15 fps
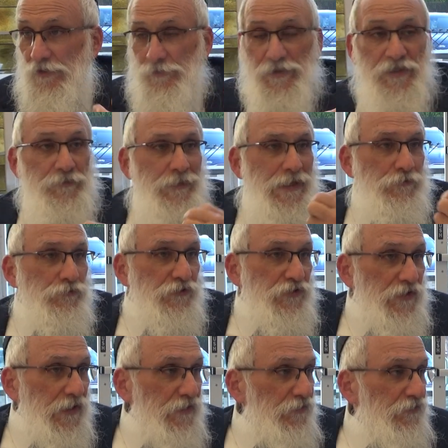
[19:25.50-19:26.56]
But the Medrash
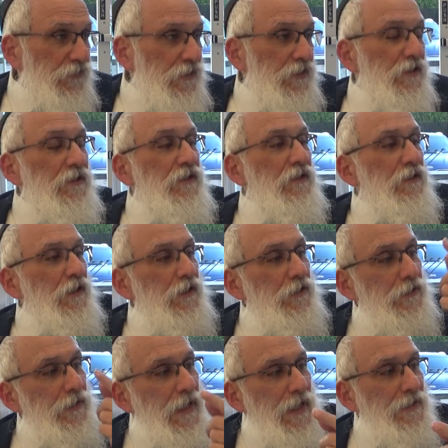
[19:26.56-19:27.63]
says,
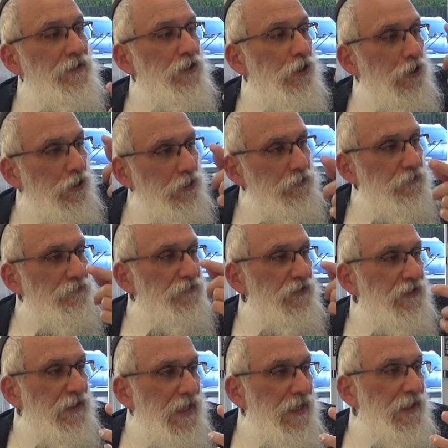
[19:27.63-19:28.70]
Kilayirani Ha'adam
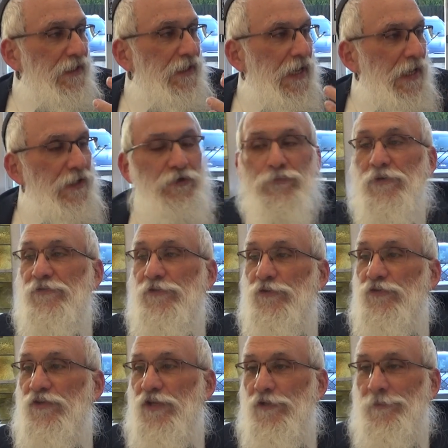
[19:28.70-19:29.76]
Vachai. Chai
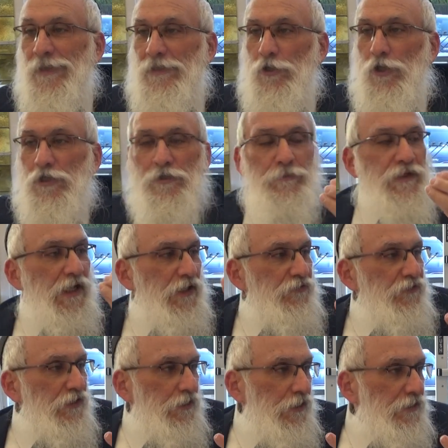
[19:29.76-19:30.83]
refers to the Malachim, Chai
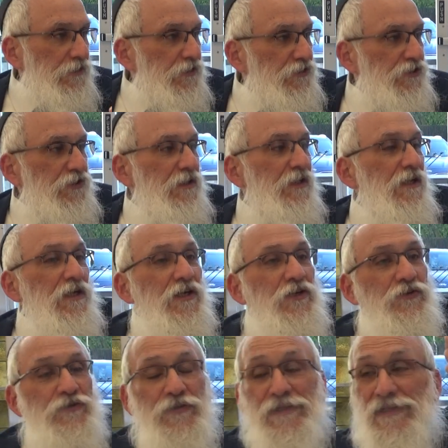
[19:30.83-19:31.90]
Sakedish.
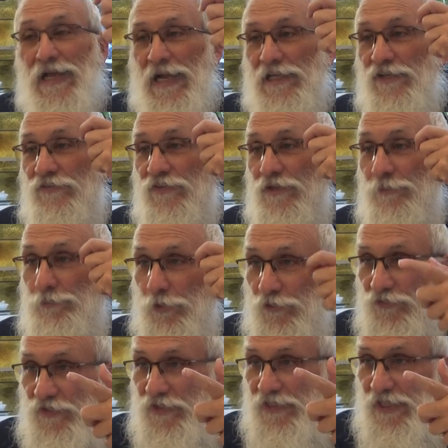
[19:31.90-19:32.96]
Not even a
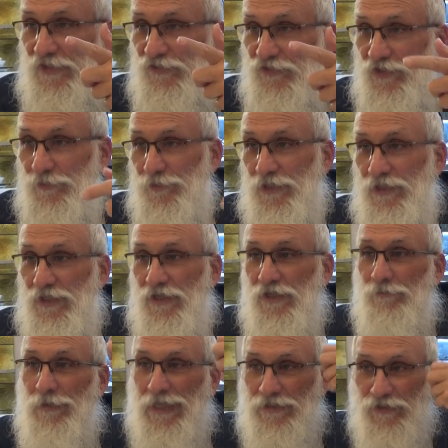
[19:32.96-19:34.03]
person can see me,
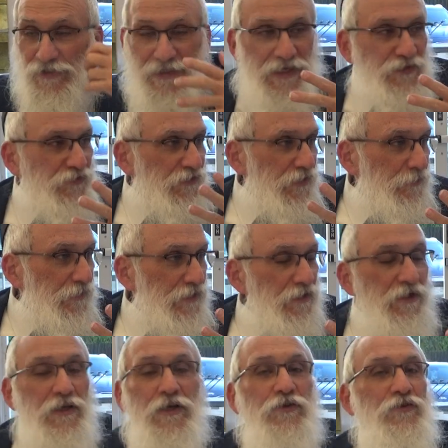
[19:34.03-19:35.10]
a Malach can see me.
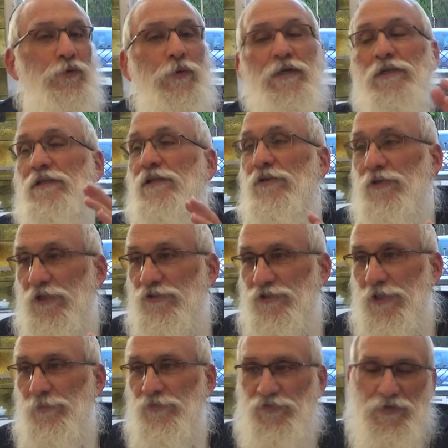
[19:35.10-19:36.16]
So what did the
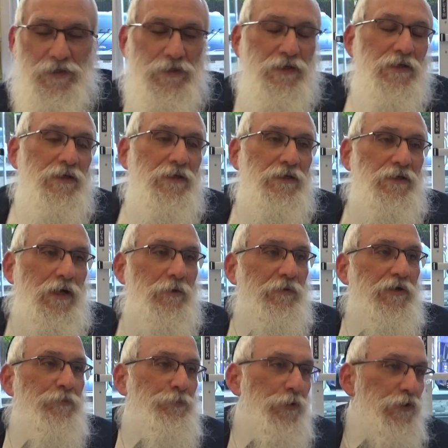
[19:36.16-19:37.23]
Hashem say? I'm
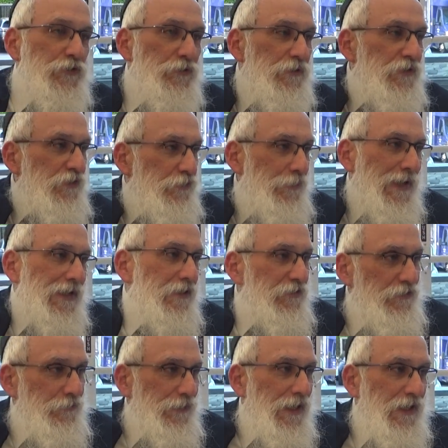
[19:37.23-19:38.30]
going to put you in the crack
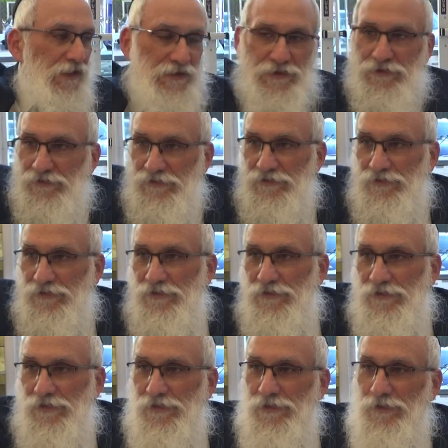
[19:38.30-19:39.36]
of the rock,
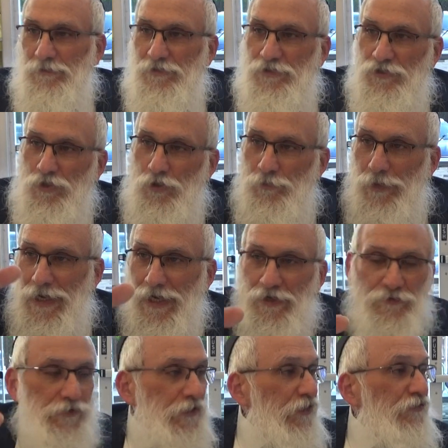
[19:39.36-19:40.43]
and I'm going to go by.
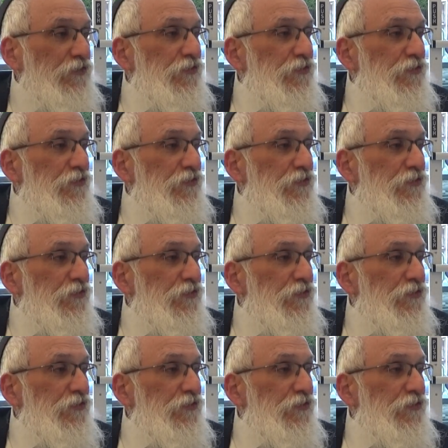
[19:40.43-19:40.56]
You're going